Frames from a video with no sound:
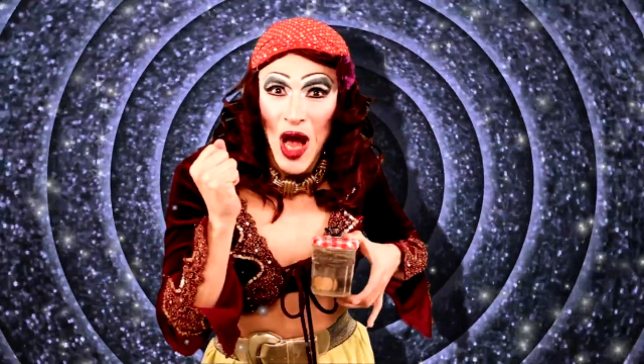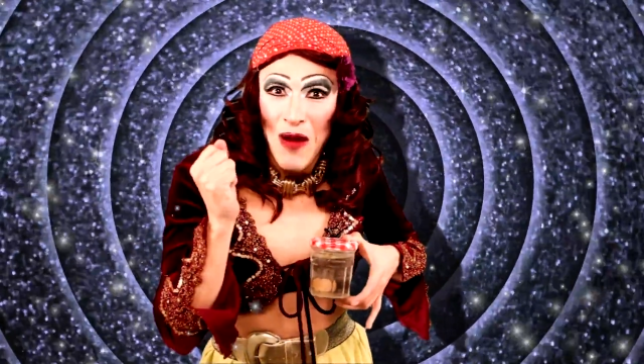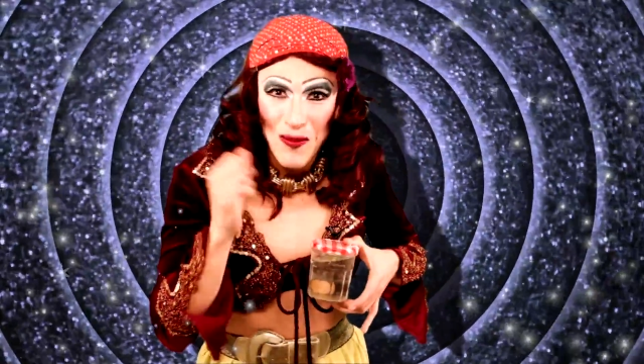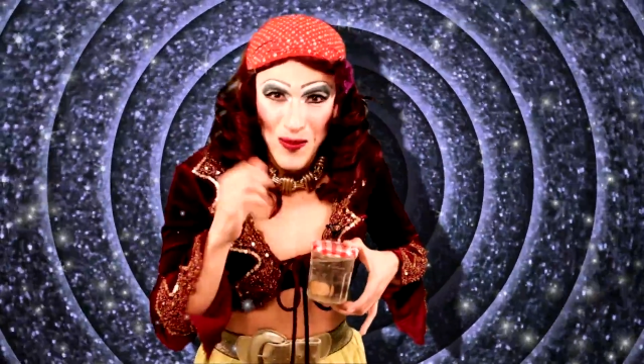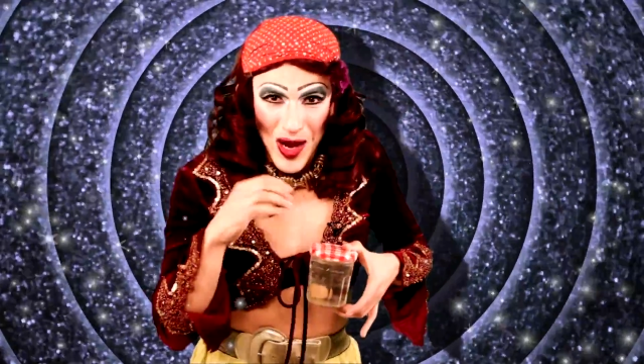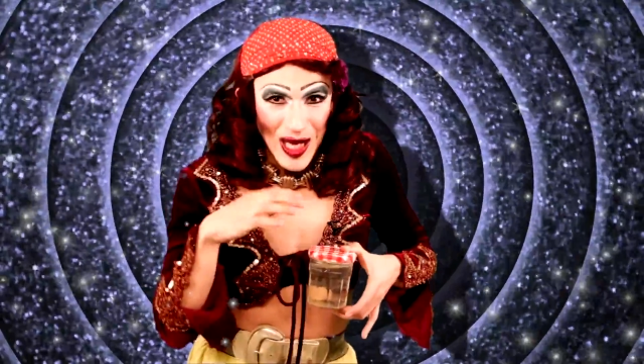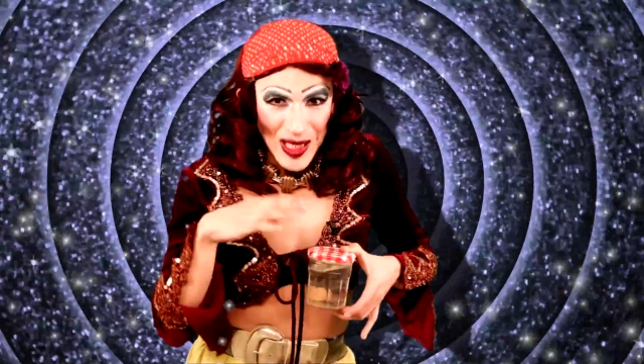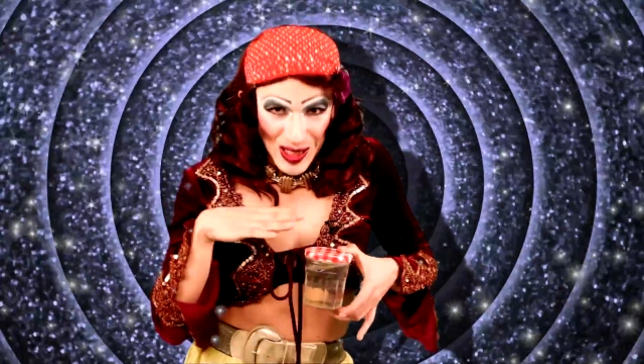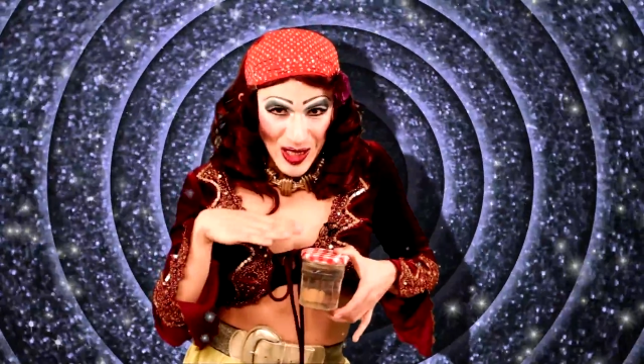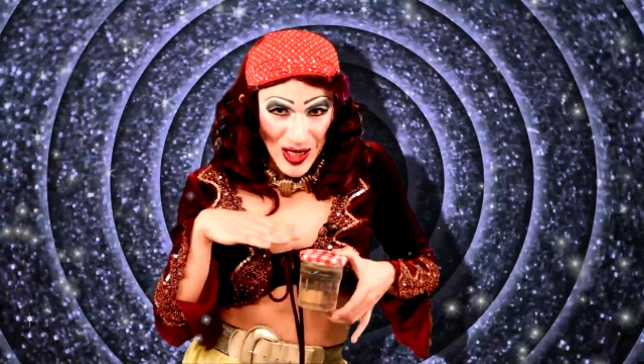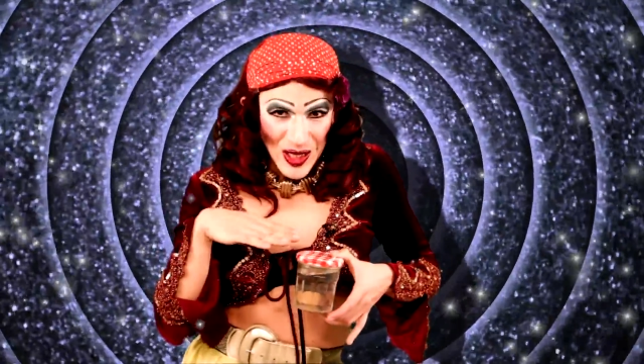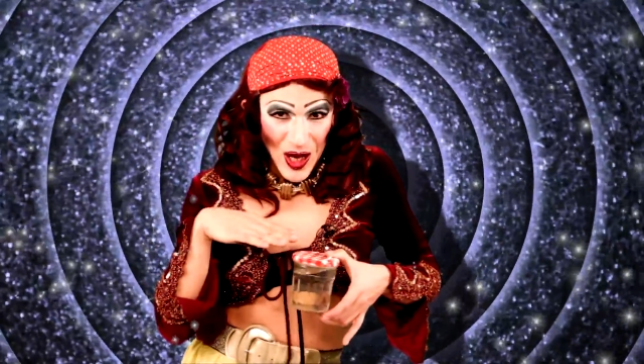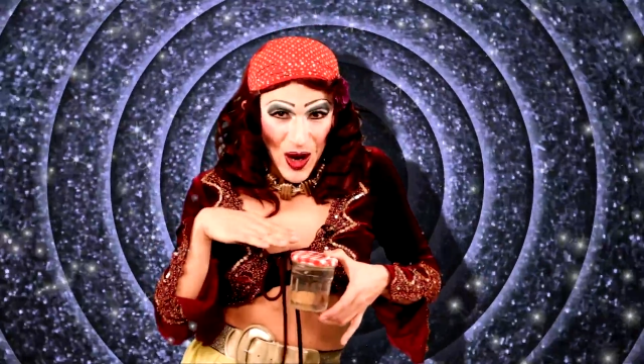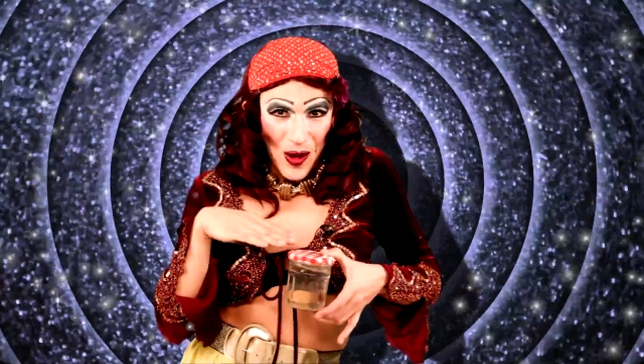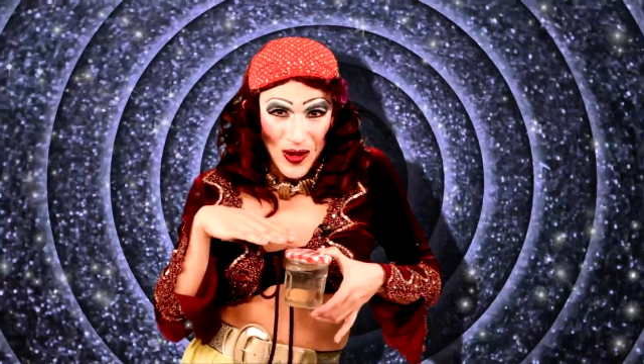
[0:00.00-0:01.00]
better
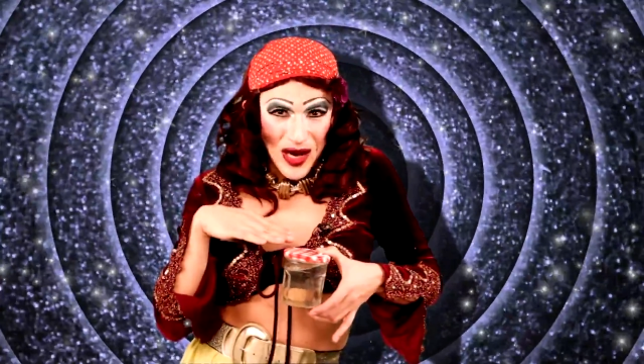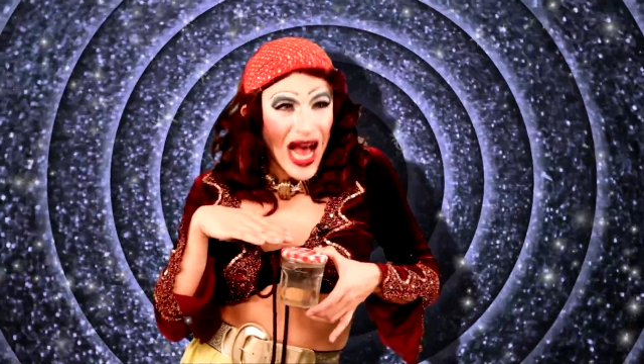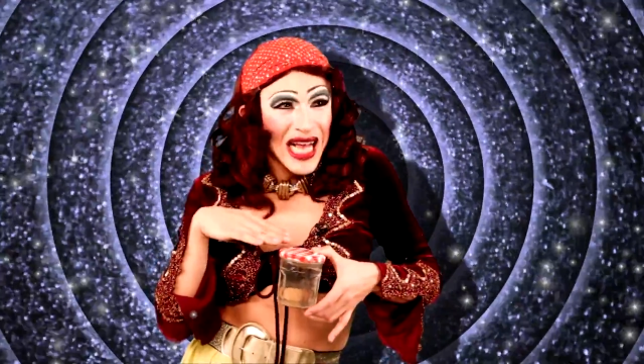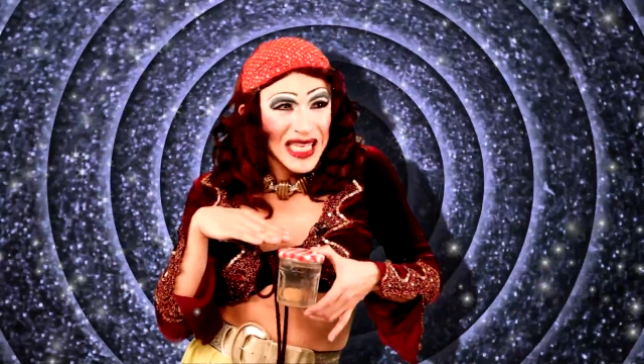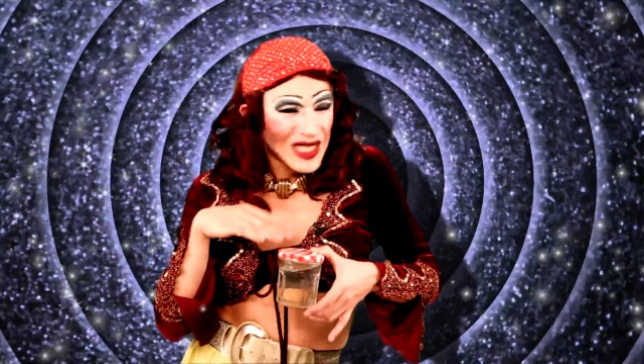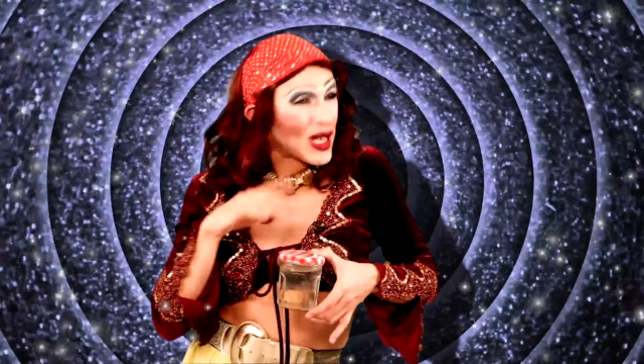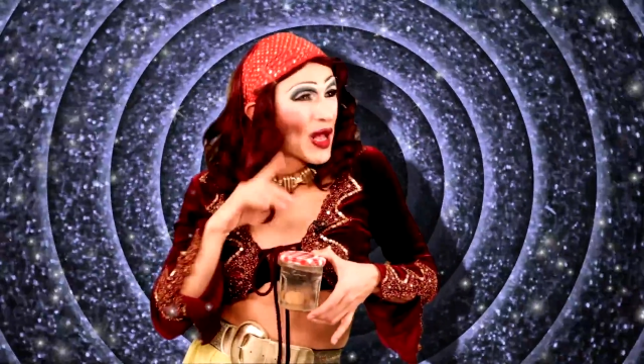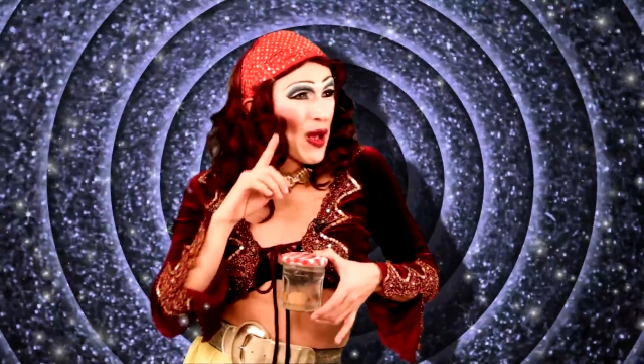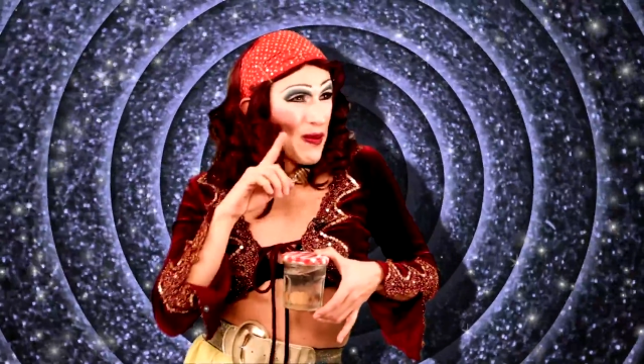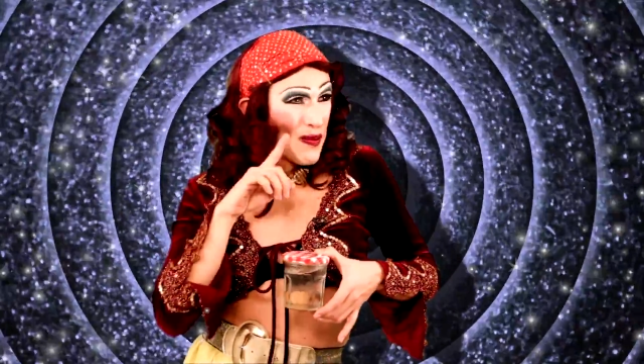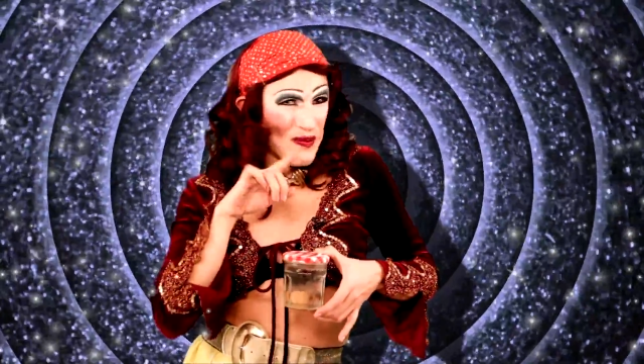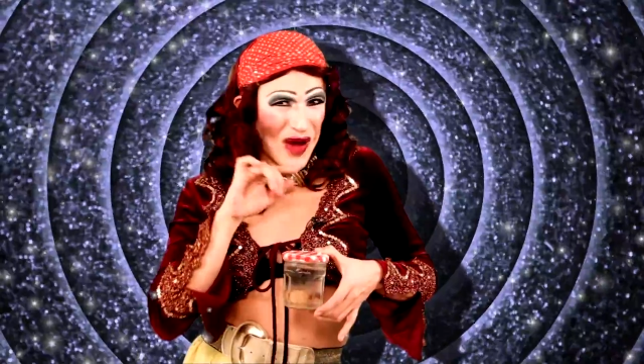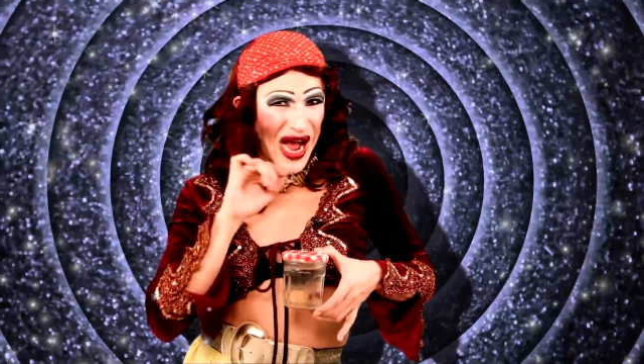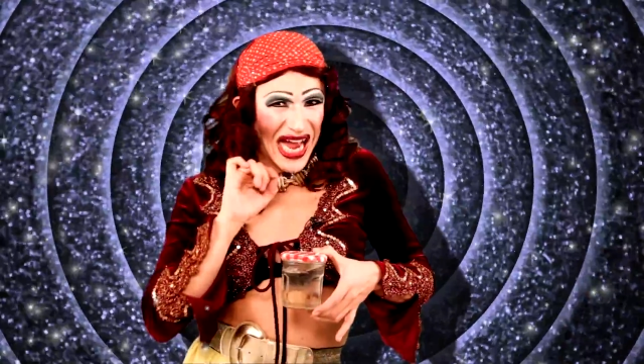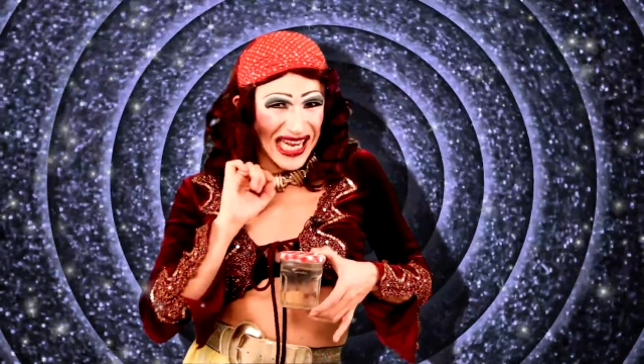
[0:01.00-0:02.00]
known as
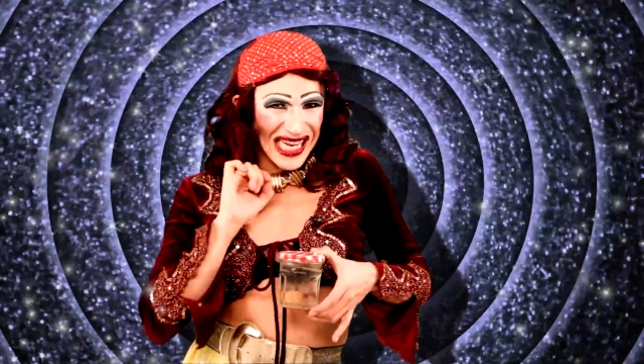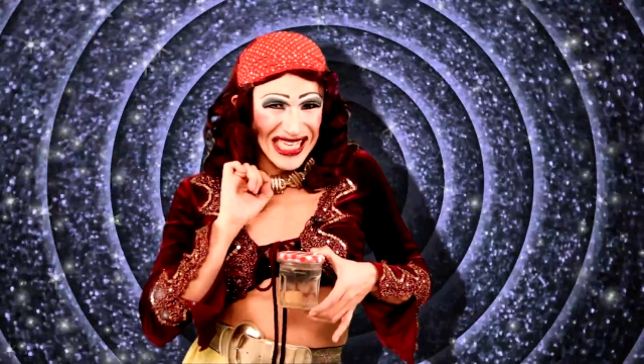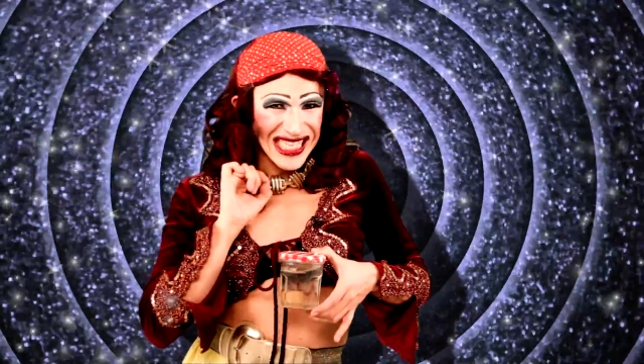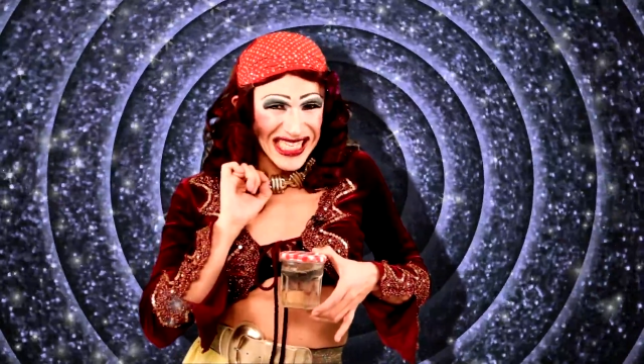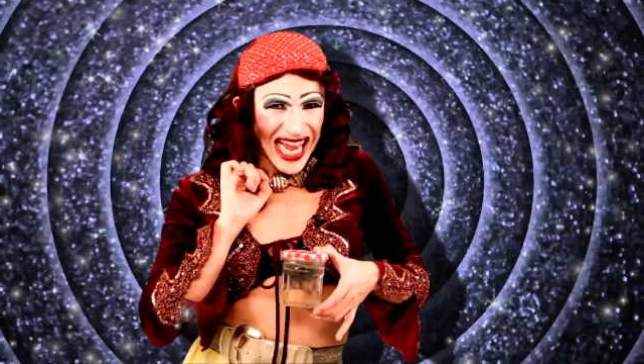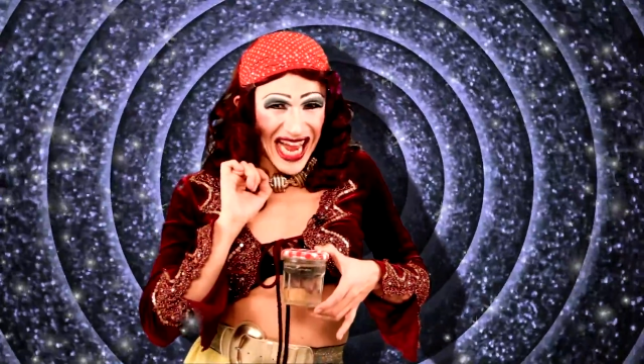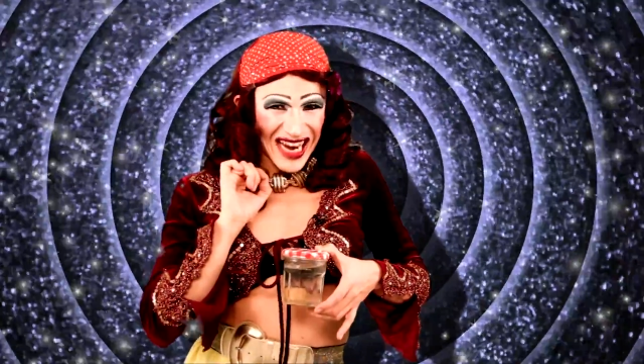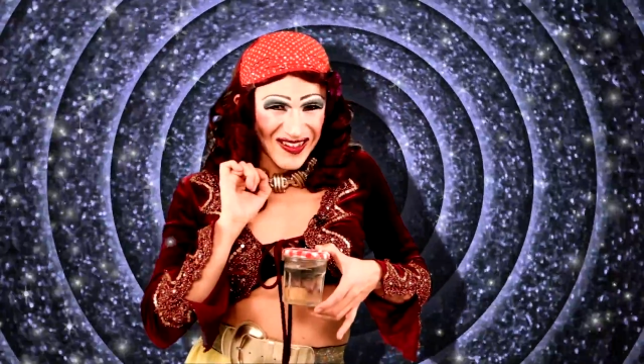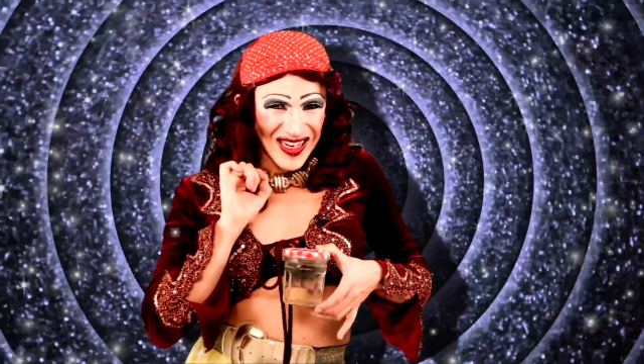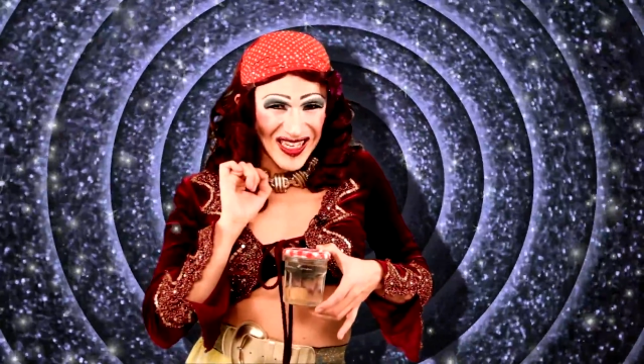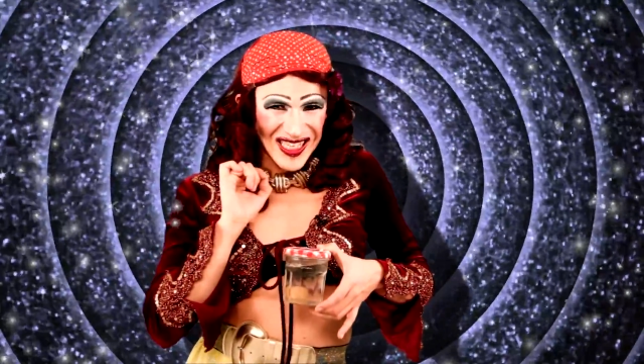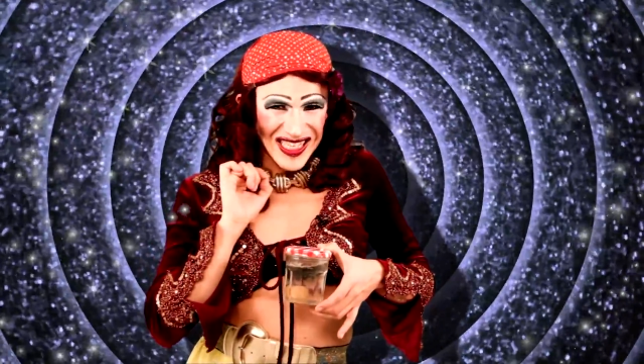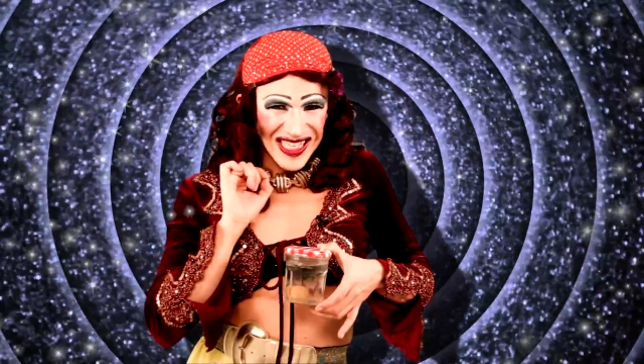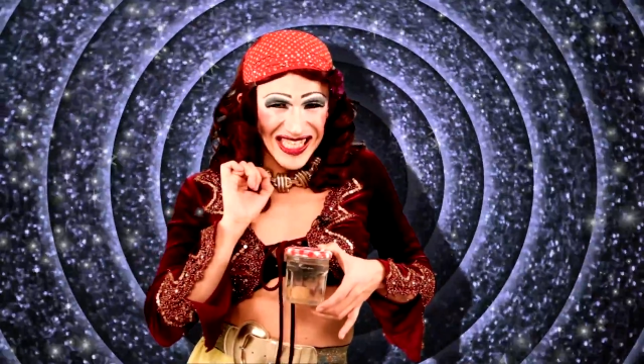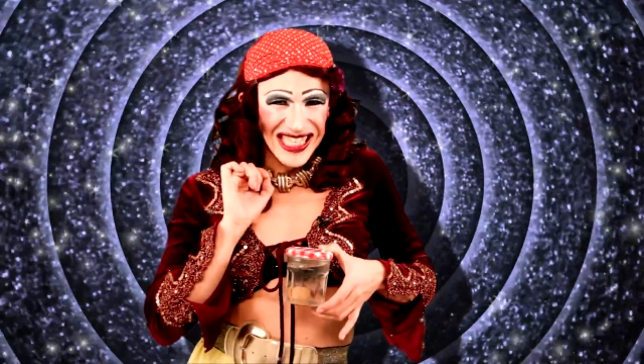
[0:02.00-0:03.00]
Miley
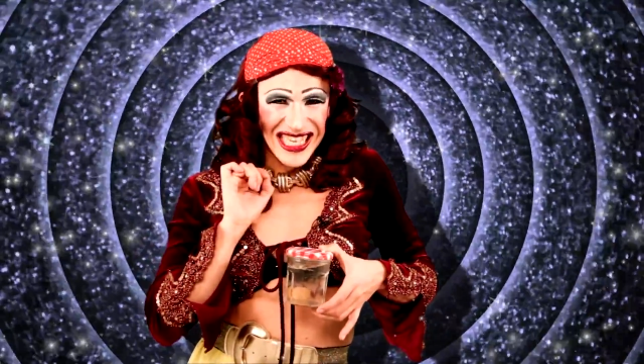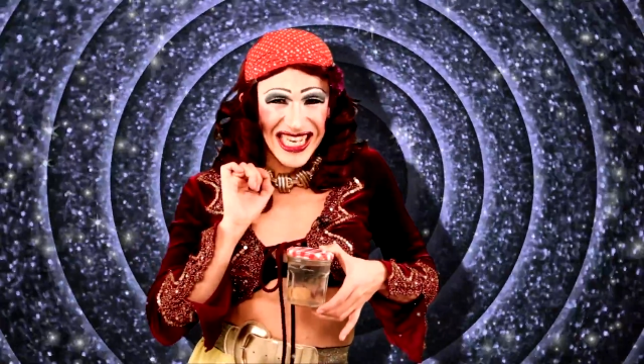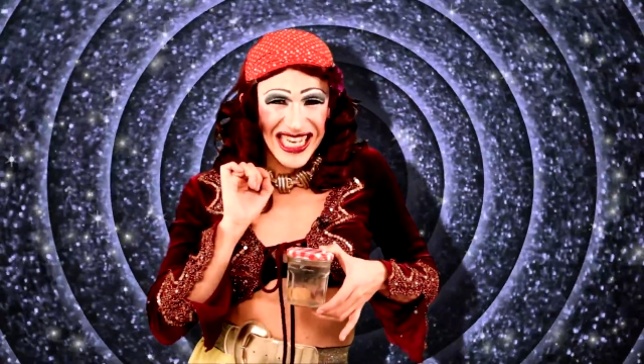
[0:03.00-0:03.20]
Cyrus.